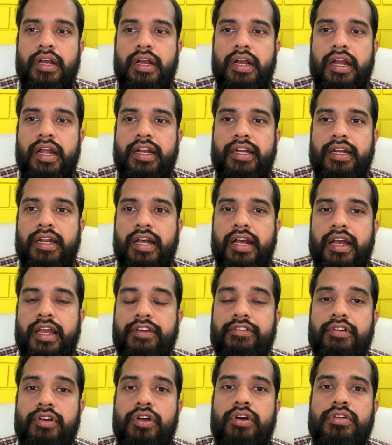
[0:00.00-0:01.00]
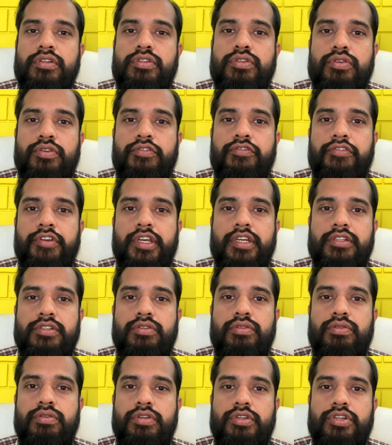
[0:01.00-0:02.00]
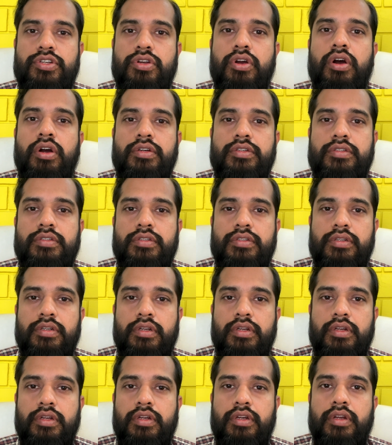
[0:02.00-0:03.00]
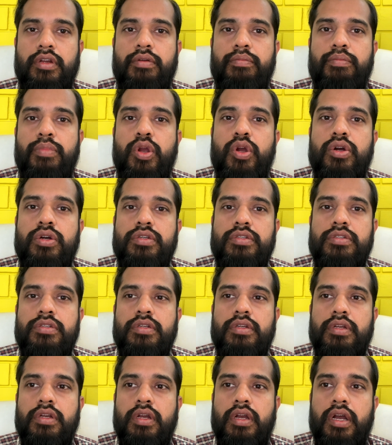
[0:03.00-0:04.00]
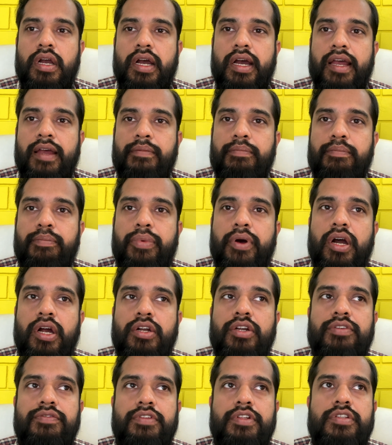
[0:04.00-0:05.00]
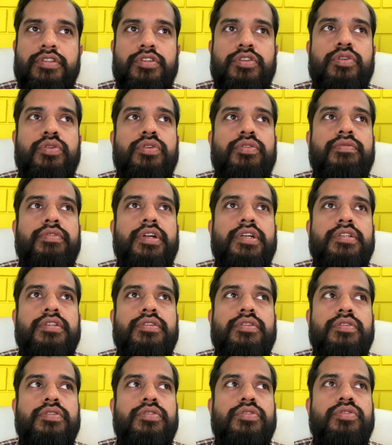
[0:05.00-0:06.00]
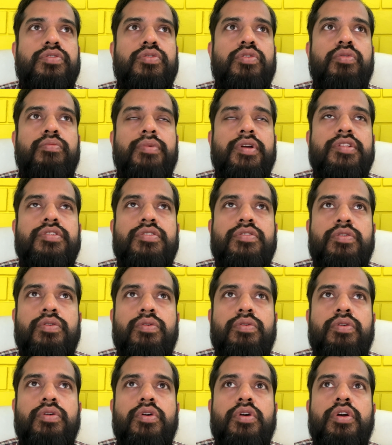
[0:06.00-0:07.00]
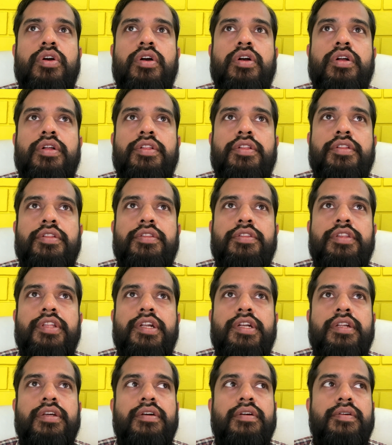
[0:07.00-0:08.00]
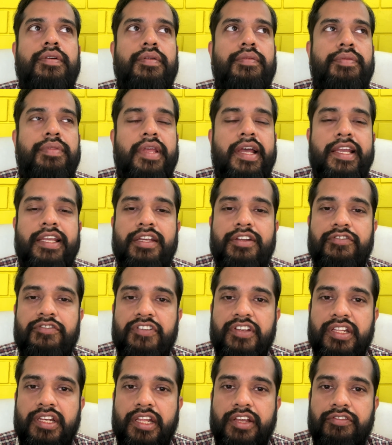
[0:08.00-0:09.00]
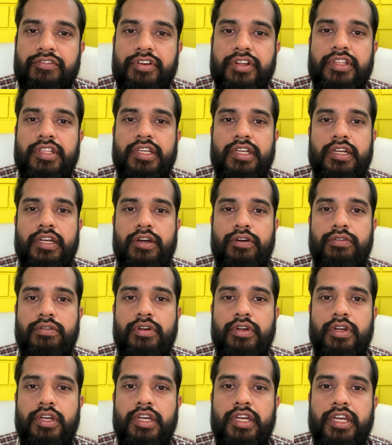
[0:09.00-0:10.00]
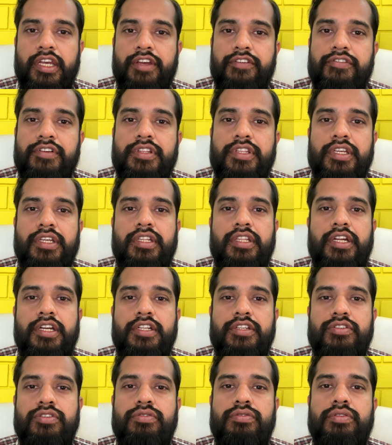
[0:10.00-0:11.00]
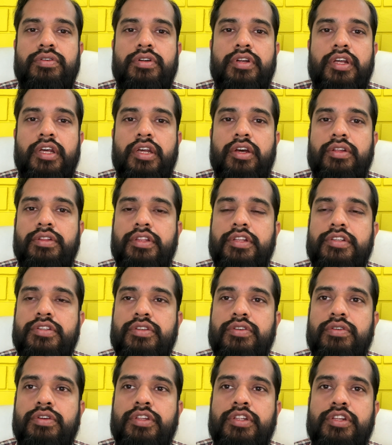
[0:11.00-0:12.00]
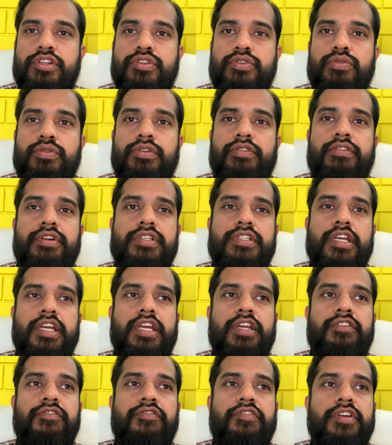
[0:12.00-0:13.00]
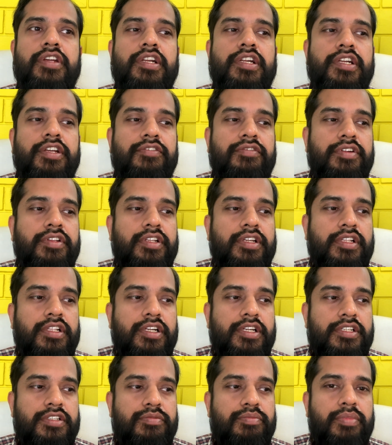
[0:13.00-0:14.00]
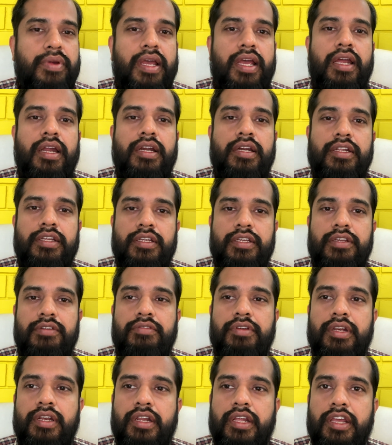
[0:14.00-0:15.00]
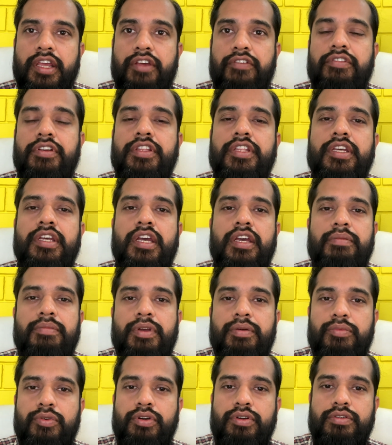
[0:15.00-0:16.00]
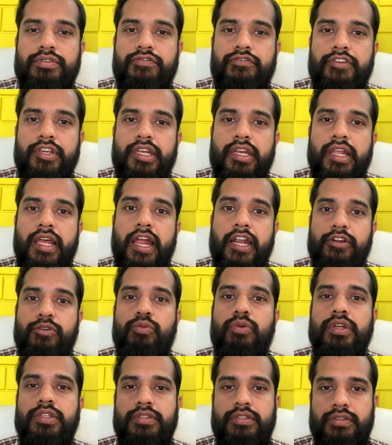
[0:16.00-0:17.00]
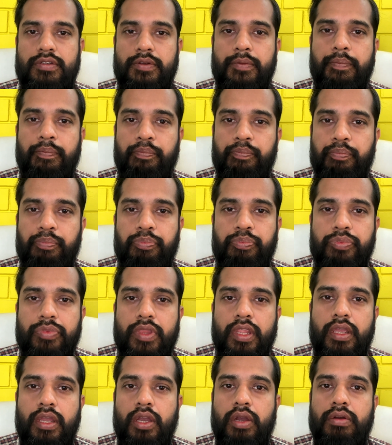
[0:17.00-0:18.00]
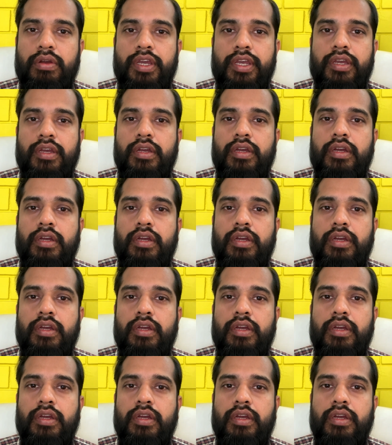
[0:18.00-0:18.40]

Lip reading: and I will also face those shocks because I am part of this universe so much so that I can feel everything now. Everything that is good in this universe, I can feel it. Everything that is bad, evil, everything I am able to feel at once. Okay.